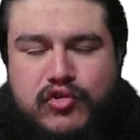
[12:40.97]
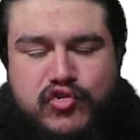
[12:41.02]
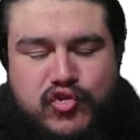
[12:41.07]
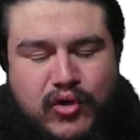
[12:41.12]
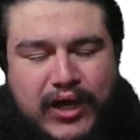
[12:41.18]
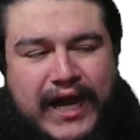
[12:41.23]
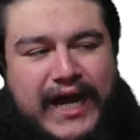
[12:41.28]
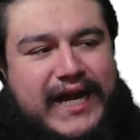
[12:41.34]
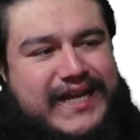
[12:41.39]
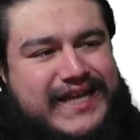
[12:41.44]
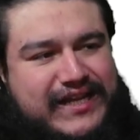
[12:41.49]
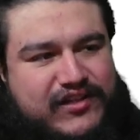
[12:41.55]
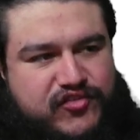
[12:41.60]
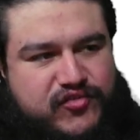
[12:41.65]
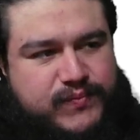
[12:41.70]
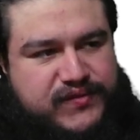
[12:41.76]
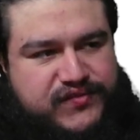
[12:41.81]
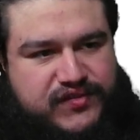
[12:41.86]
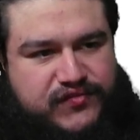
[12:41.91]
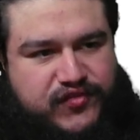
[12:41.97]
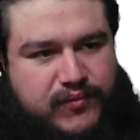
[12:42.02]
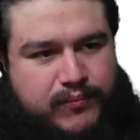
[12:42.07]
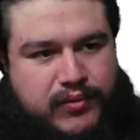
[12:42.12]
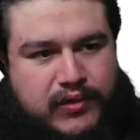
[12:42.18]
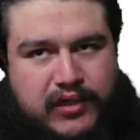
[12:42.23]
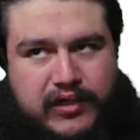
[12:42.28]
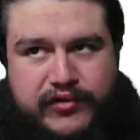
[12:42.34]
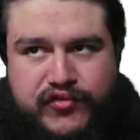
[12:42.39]
highlight specific
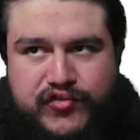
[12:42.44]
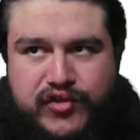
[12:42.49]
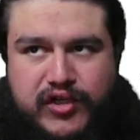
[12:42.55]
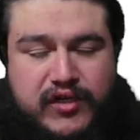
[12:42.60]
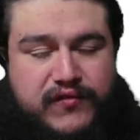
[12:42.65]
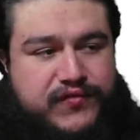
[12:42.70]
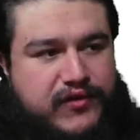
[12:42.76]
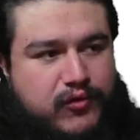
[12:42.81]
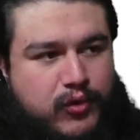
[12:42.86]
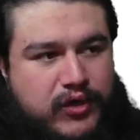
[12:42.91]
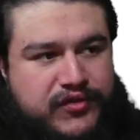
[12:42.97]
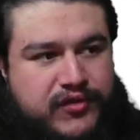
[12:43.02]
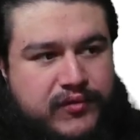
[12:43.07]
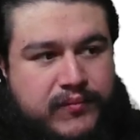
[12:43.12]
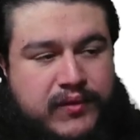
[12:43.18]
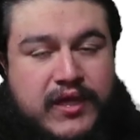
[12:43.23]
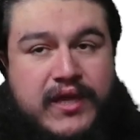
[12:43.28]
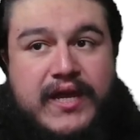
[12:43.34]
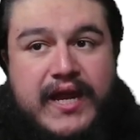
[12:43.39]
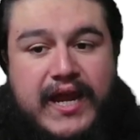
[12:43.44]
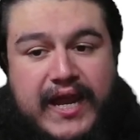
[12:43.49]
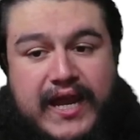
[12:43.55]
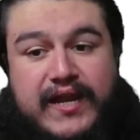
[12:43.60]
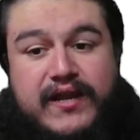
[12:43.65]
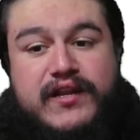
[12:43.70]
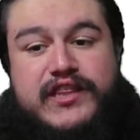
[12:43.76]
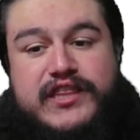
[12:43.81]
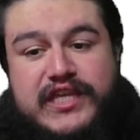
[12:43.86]
parts of the rhythm.
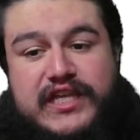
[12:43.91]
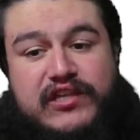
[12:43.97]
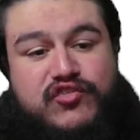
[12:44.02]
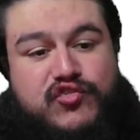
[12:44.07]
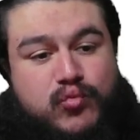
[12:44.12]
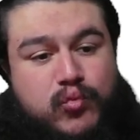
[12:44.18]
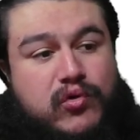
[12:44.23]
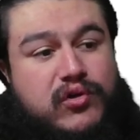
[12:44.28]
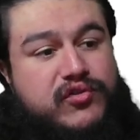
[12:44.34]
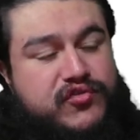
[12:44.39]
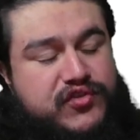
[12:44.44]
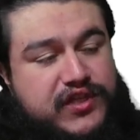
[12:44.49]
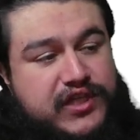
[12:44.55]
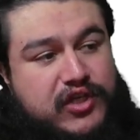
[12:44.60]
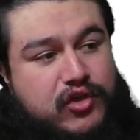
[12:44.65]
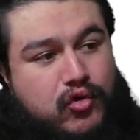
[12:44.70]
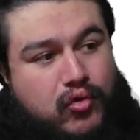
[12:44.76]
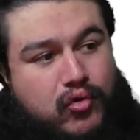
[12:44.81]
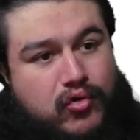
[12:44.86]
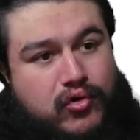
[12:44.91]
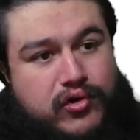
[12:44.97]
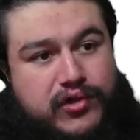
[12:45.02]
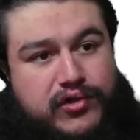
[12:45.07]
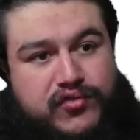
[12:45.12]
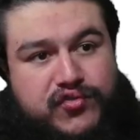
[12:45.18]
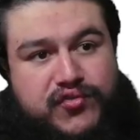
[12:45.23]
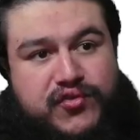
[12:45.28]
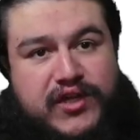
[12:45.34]
And this was the
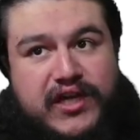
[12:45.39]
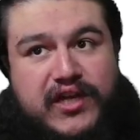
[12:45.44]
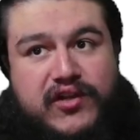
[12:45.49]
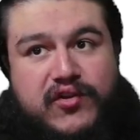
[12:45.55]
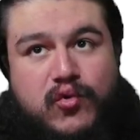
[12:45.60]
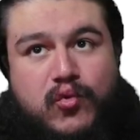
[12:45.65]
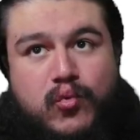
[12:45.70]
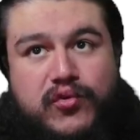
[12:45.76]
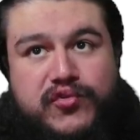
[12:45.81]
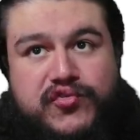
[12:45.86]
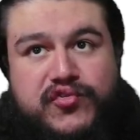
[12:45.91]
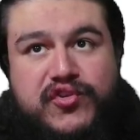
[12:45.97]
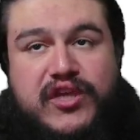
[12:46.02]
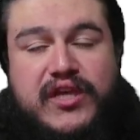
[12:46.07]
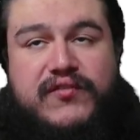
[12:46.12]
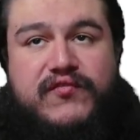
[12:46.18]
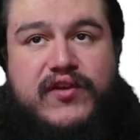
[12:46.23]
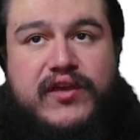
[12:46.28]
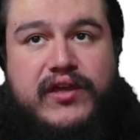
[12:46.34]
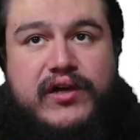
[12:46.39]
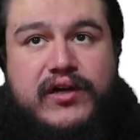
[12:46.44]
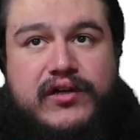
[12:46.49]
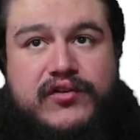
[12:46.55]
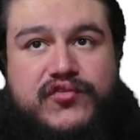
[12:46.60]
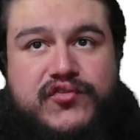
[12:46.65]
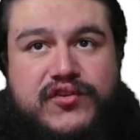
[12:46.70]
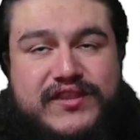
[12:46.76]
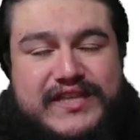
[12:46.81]
chords that was giving
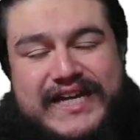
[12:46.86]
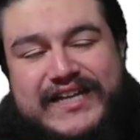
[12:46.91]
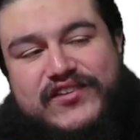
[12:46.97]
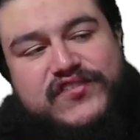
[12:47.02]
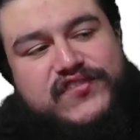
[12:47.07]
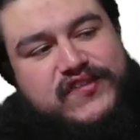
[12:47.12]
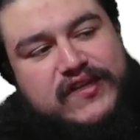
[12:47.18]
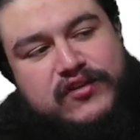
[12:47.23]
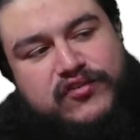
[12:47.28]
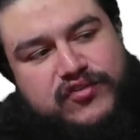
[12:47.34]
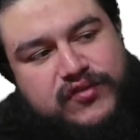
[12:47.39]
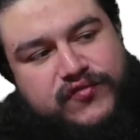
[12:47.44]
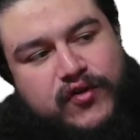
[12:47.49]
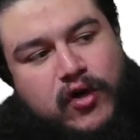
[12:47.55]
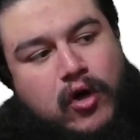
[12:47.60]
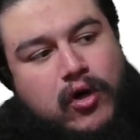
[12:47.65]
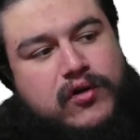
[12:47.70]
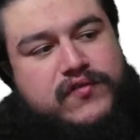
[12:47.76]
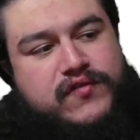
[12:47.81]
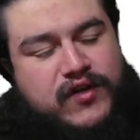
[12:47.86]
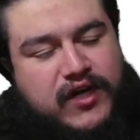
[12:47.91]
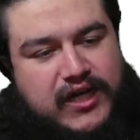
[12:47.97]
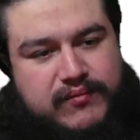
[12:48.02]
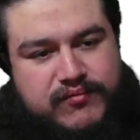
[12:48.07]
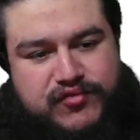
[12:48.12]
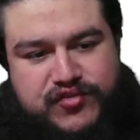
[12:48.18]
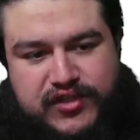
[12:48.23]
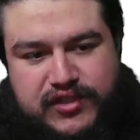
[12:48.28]
us that sense of odd
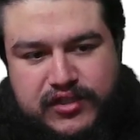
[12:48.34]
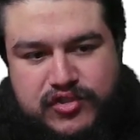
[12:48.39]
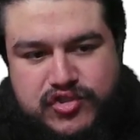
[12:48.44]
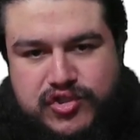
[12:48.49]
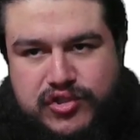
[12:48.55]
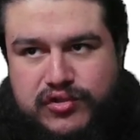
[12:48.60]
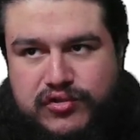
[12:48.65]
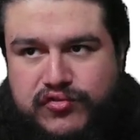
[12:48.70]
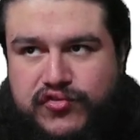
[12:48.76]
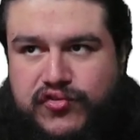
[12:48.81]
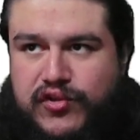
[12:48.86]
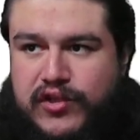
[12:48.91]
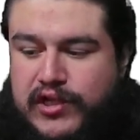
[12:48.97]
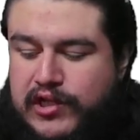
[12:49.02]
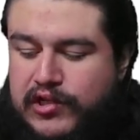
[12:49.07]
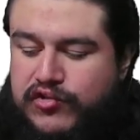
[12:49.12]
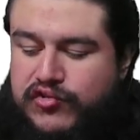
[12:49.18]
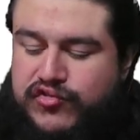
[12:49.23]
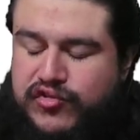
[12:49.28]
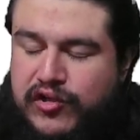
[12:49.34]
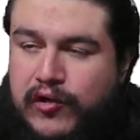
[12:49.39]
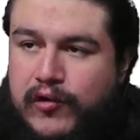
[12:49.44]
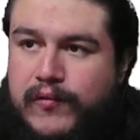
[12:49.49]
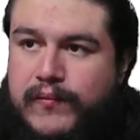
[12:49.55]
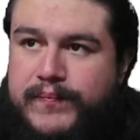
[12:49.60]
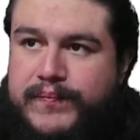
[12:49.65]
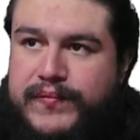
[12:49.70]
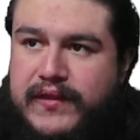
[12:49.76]
time signatures.
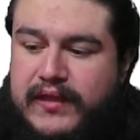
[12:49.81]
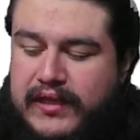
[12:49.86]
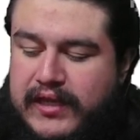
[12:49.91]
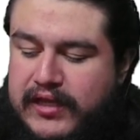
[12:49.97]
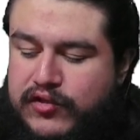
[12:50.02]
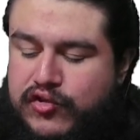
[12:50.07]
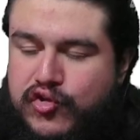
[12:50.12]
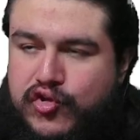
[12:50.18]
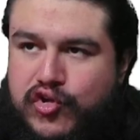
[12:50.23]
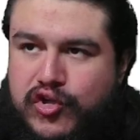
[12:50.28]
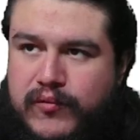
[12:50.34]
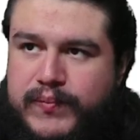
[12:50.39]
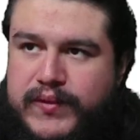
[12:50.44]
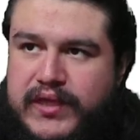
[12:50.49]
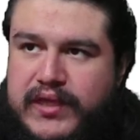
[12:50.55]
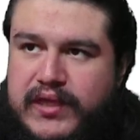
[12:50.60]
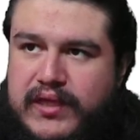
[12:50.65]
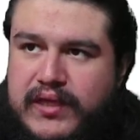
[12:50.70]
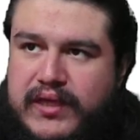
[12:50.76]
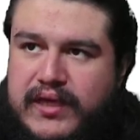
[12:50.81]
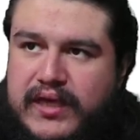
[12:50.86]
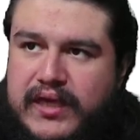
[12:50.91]
So it could be